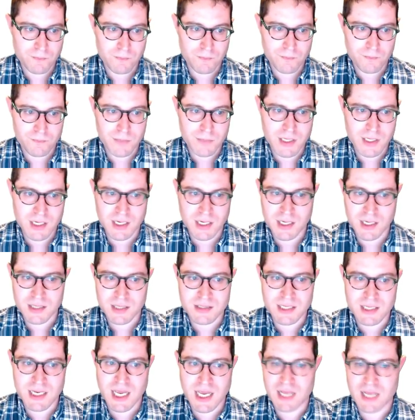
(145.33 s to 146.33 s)
Because
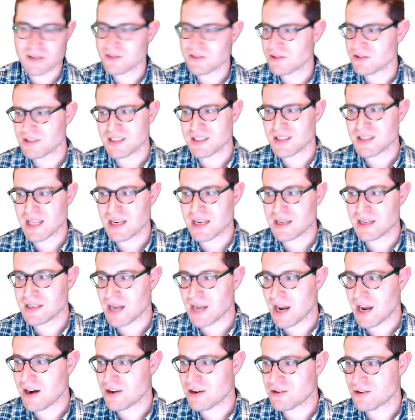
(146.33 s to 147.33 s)
again, searching that
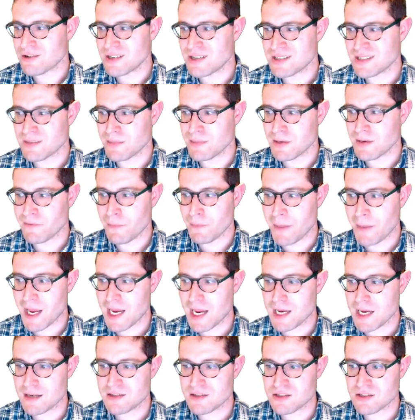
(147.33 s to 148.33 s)
entire tree is a bit of a
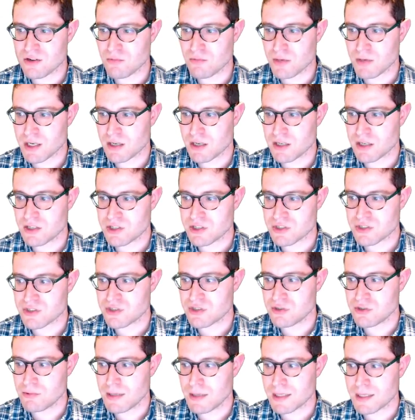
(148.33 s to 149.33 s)
pain, so we're going to just
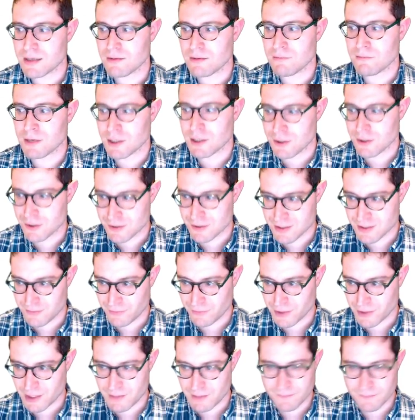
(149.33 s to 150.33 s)
do it recursively.